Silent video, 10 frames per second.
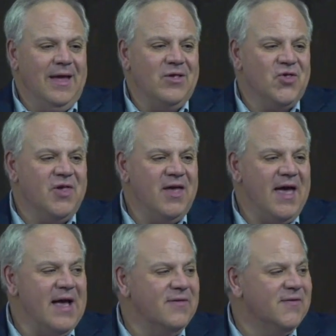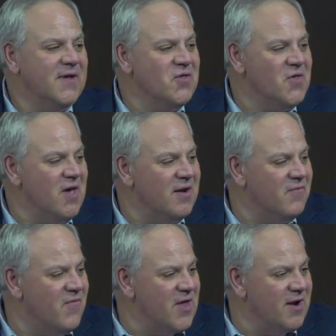she had such an
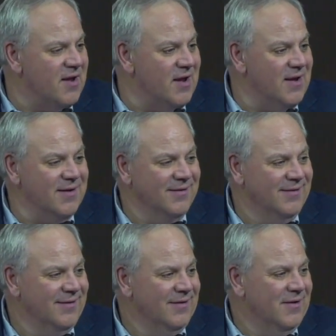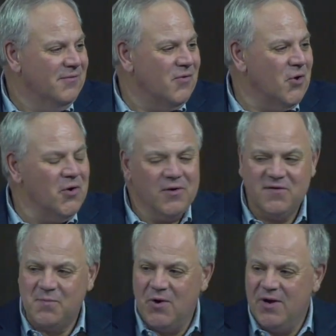affinity for her
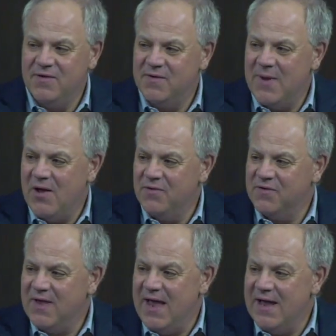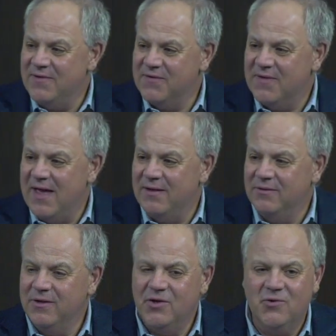experience in Mountain States that
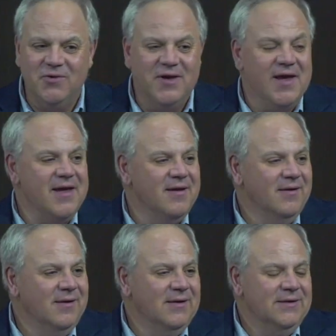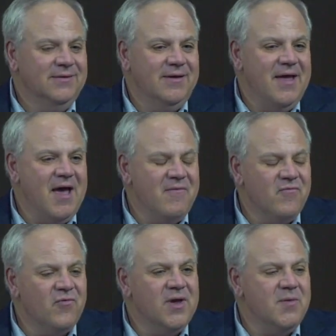literally
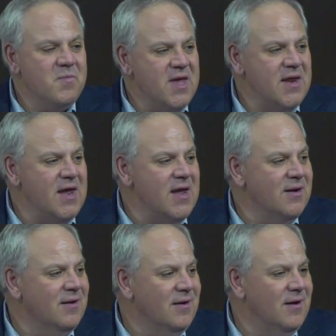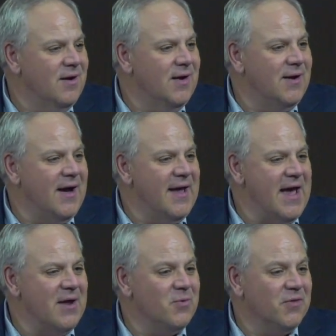every meeting I
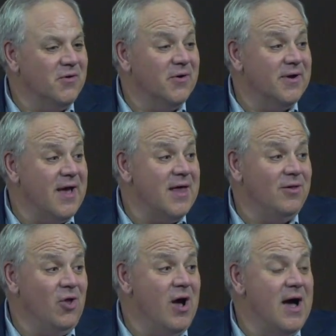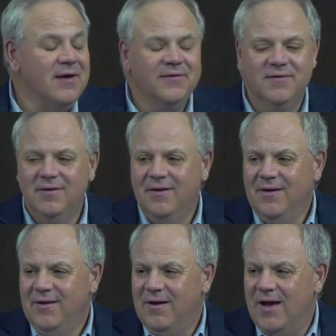had with her, and I had a lot,
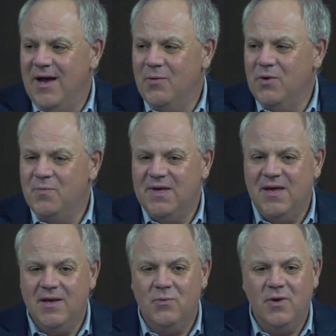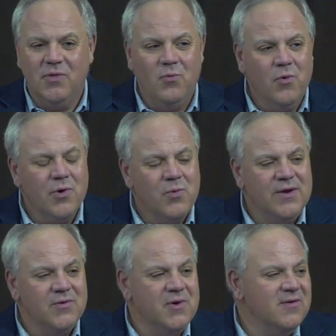would begin with, what are
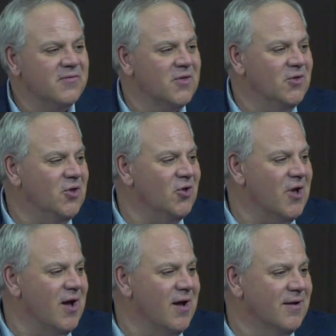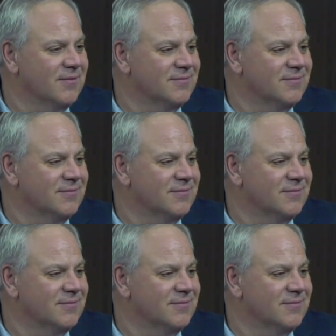we doing for the little guy?